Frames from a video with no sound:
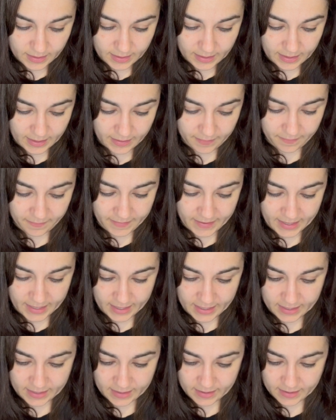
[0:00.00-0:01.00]
And
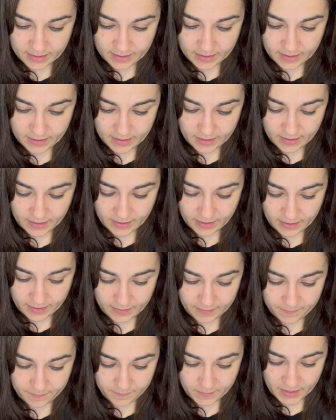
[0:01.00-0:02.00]
then
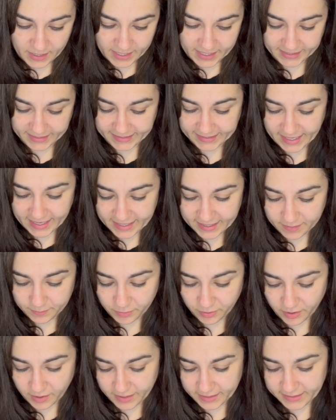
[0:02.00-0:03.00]
her selling
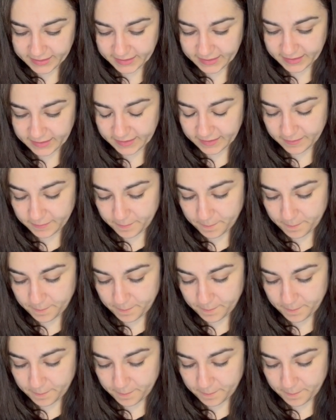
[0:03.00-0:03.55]
price